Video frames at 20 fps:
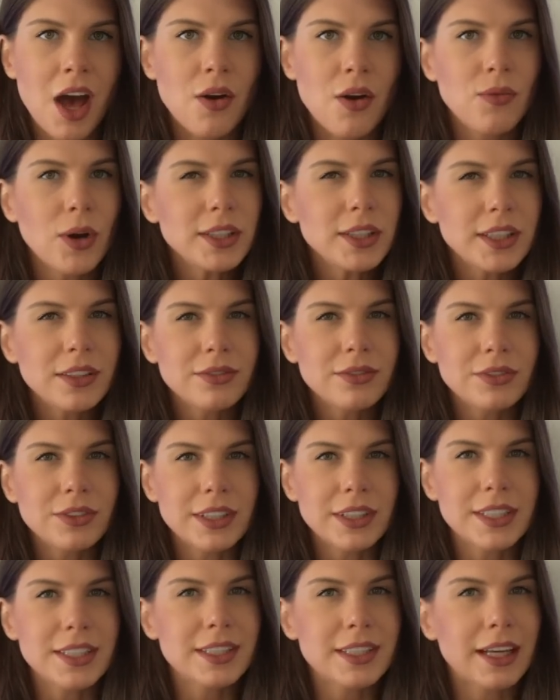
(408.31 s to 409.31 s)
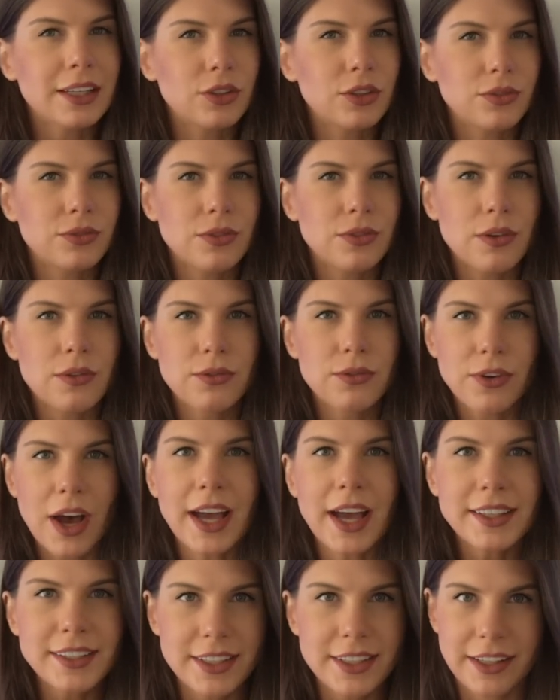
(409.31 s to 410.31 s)
What if instead of
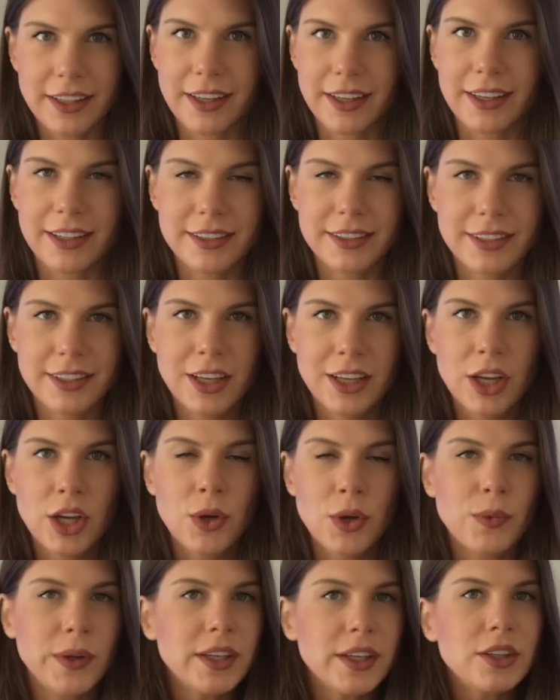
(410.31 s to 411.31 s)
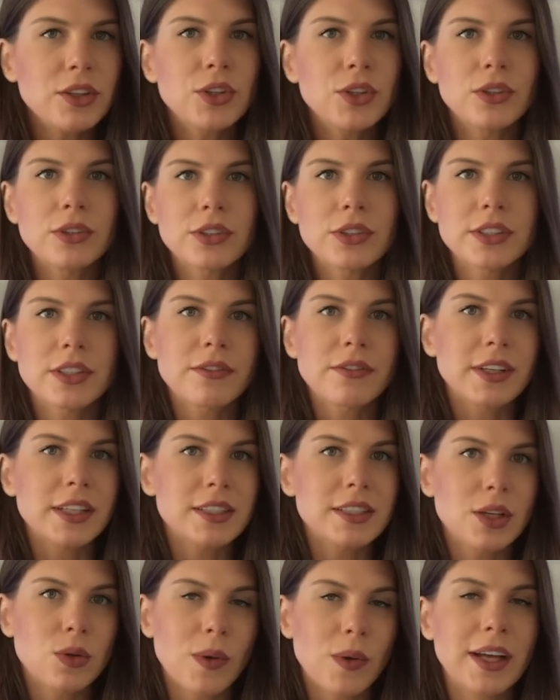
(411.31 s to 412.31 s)
fighting it, we can use
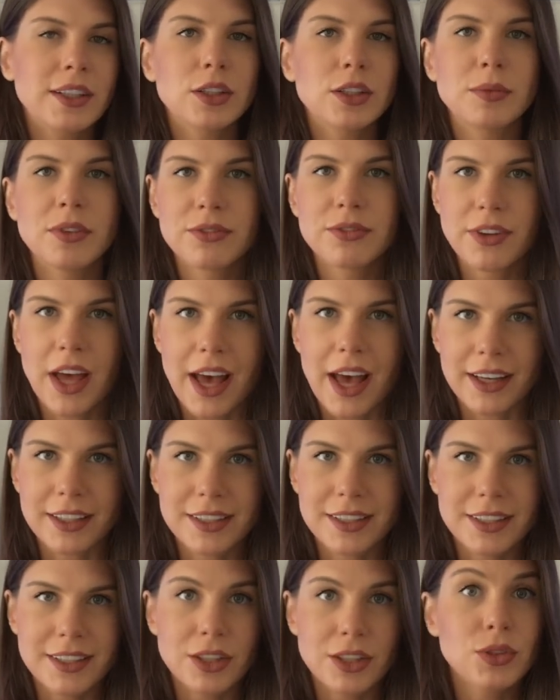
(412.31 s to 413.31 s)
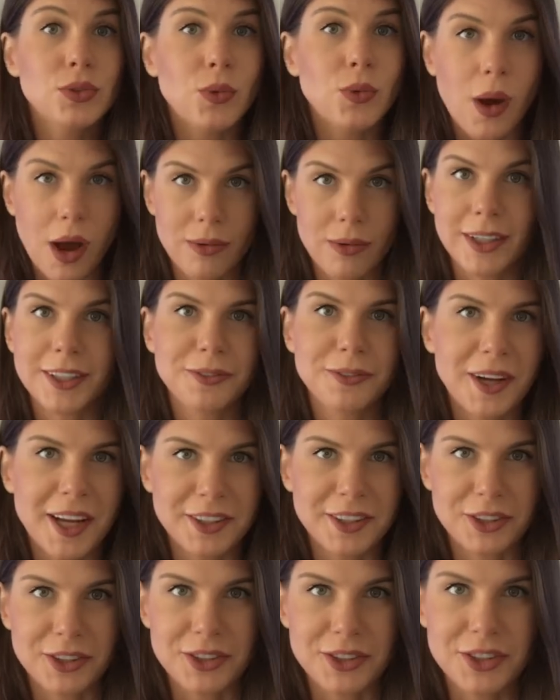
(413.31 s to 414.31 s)
these quantum effects to our
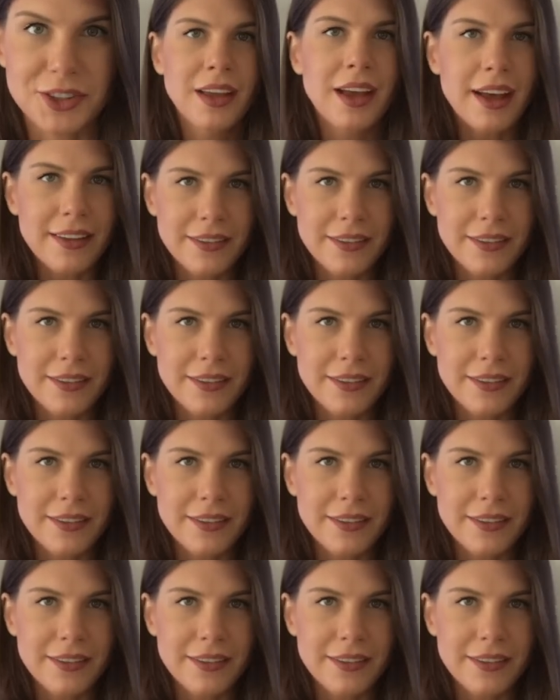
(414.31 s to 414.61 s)
advantage.